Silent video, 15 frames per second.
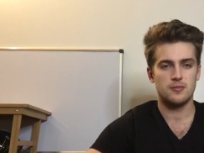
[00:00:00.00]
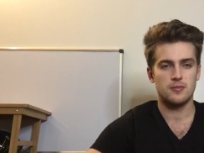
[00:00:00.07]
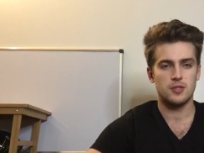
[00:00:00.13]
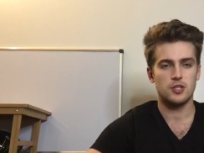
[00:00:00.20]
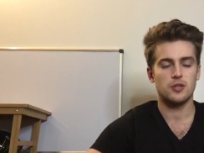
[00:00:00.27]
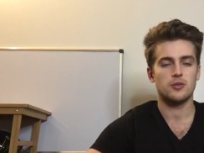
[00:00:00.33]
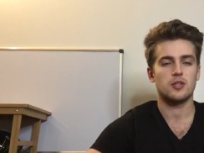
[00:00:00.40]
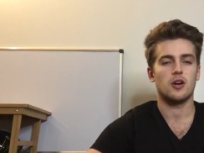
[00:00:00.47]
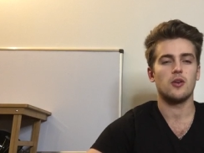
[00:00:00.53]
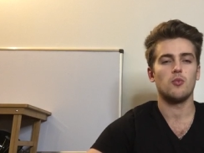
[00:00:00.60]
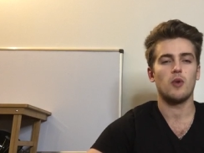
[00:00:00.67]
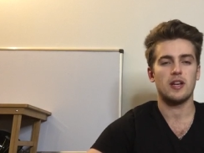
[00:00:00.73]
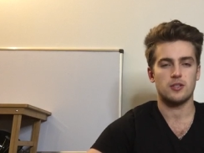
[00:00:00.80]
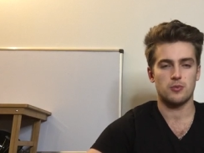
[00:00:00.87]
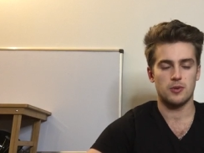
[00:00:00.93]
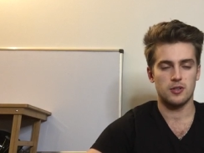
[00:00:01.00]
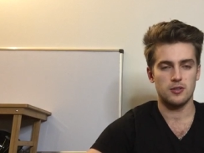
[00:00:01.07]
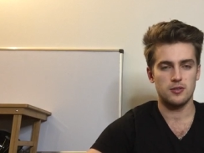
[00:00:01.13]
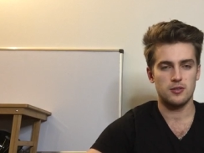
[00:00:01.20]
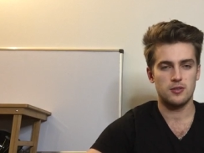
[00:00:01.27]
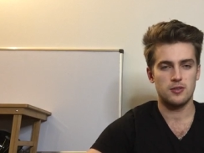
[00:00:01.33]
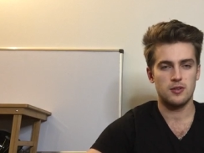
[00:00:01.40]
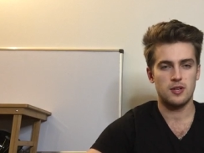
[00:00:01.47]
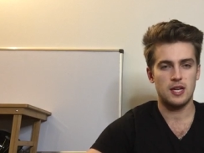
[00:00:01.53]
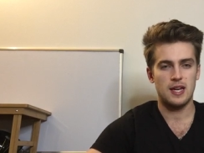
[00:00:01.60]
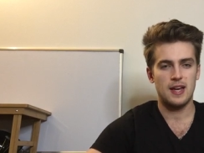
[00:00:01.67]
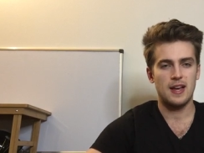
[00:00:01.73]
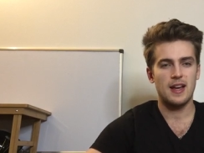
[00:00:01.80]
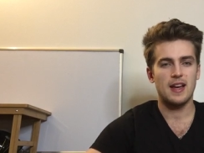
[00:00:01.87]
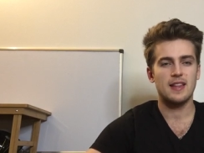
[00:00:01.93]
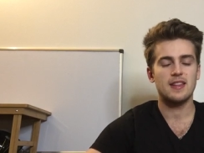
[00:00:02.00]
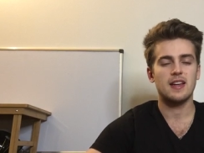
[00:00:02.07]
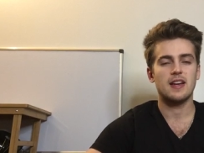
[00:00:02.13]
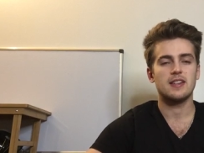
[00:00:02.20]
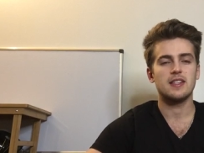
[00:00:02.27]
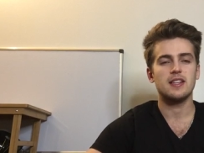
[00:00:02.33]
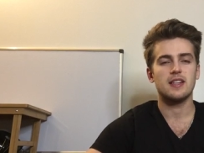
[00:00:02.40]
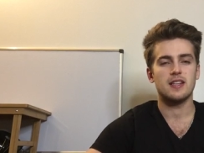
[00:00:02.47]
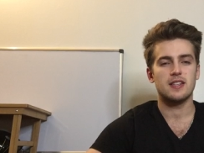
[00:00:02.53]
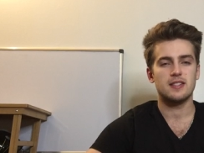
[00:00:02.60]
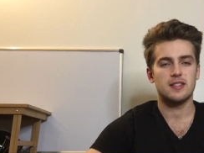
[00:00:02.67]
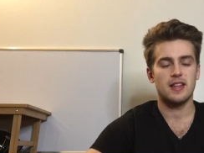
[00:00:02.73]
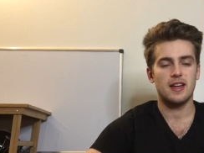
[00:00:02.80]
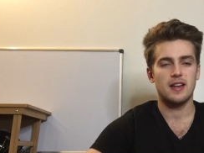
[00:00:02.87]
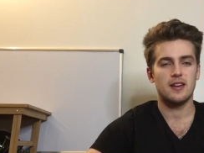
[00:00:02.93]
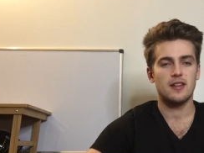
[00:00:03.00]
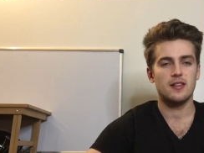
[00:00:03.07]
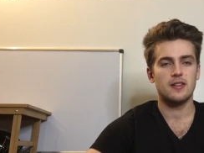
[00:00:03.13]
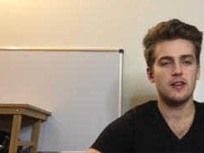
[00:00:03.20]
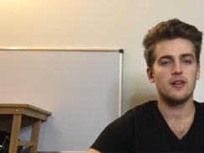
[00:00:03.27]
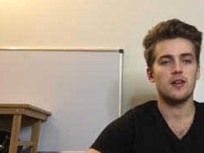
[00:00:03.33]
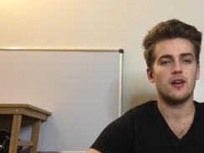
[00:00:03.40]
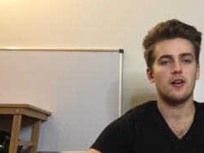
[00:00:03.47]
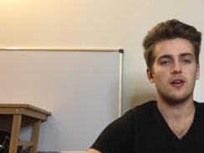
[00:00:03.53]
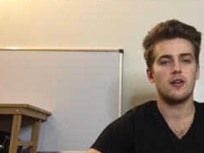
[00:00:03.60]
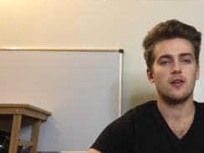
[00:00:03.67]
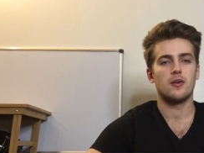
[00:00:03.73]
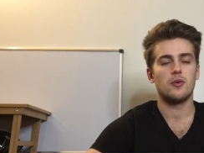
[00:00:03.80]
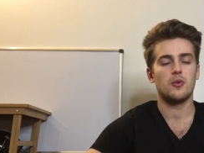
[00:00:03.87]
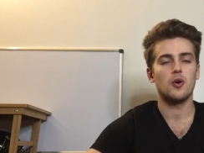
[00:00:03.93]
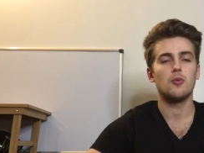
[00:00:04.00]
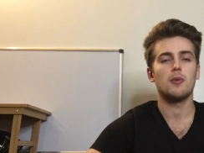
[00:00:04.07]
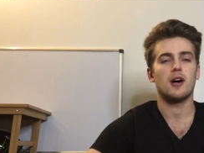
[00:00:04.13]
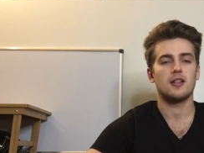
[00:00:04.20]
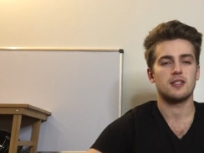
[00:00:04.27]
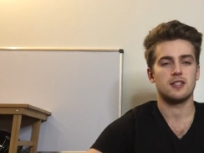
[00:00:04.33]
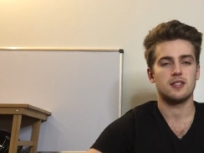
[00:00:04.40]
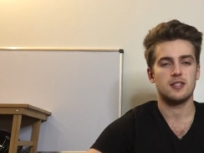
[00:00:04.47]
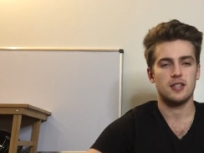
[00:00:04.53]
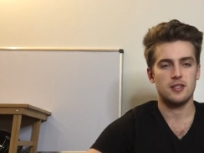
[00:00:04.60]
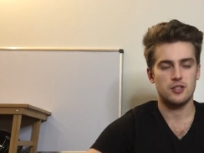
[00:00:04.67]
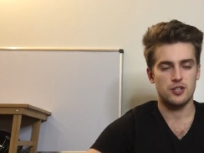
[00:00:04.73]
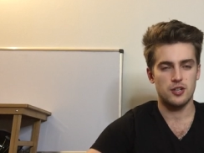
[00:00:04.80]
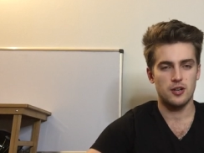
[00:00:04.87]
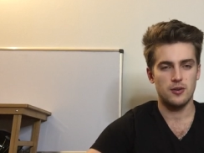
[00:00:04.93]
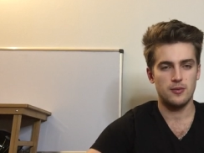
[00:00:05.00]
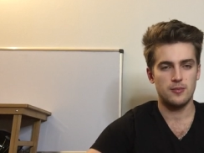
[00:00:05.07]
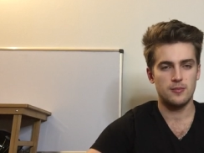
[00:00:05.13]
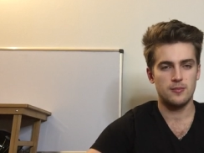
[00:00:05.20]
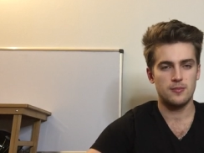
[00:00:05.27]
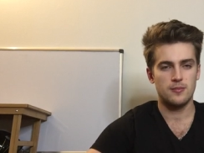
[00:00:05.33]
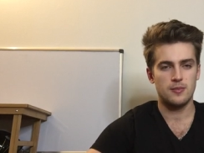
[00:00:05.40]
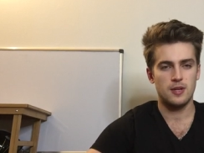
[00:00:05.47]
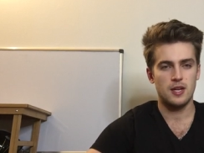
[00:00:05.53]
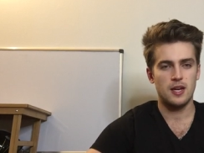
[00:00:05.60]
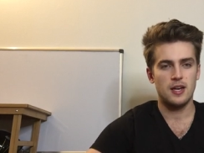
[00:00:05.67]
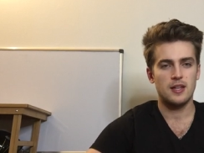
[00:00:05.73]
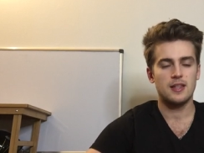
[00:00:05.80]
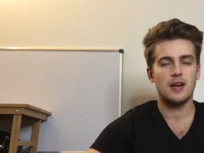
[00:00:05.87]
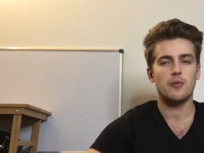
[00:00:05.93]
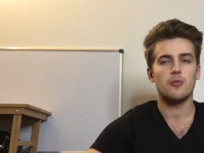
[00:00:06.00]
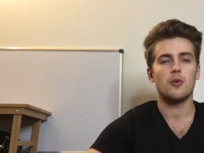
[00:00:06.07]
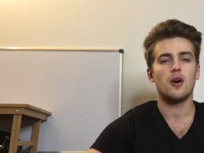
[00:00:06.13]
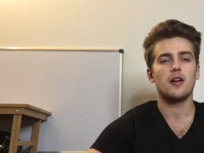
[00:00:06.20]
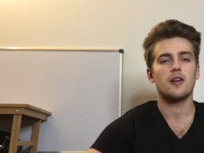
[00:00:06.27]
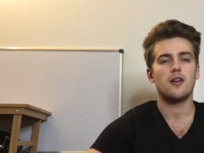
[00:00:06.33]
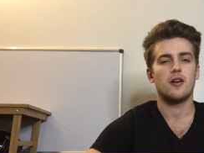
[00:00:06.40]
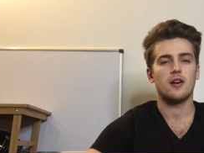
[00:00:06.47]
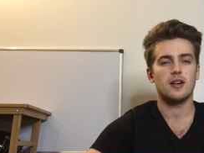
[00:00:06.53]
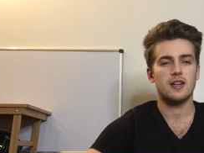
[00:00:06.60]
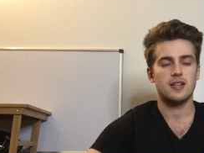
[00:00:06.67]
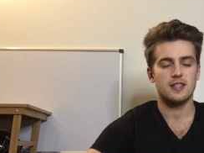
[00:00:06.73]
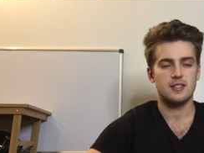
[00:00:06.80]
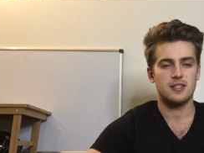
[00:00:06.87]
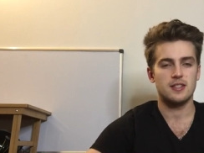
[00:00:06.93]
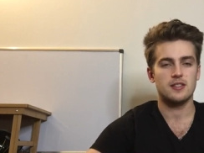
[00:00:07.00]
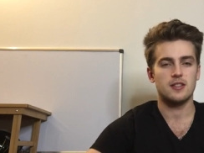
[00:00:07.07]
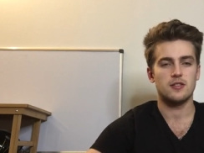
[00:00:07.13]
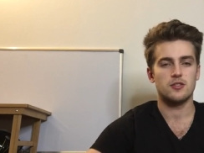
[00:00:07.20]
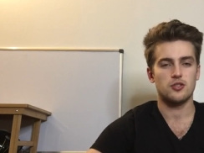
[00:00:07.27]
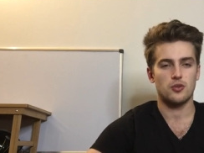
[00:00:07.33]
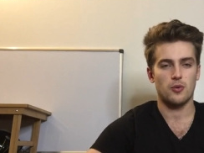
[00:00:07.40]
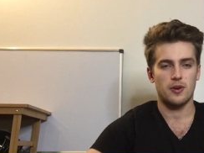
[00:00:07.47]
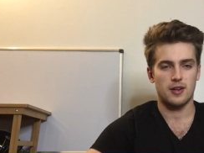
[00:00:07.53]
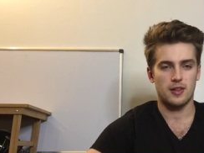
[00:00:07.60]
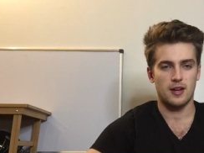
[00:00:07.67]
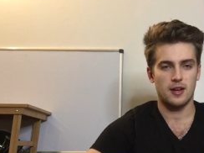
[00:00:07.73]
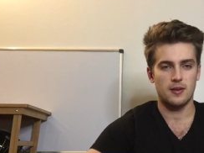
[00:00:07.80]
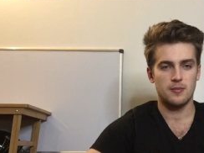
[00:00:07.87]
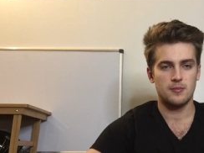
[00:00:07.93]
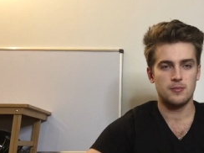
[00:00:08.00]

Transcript: The show is called Westworld. And the idea is that there are robots inside the show that run on a consistent storyline.